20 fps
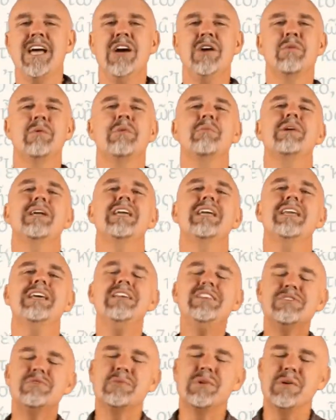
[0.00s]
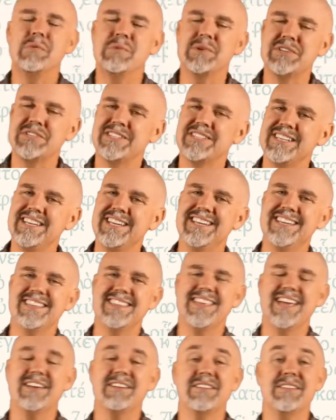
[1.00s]
When we get into it, we'll see
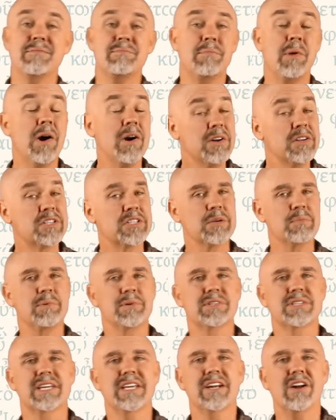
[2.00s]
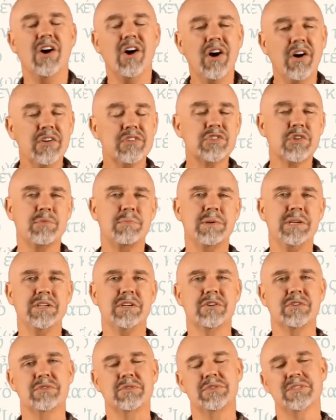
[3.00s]
that participles can also be
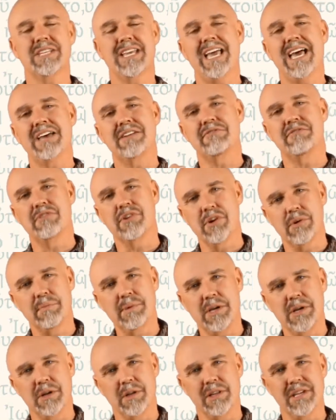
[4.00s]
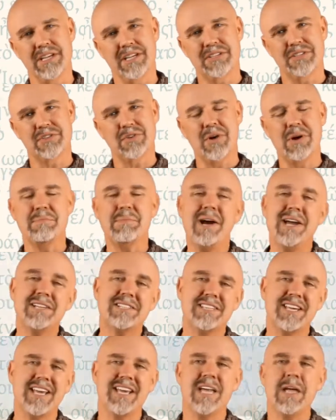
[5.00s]
used adverbially. So I might
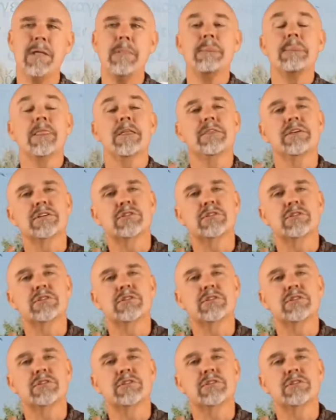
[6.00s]
say, the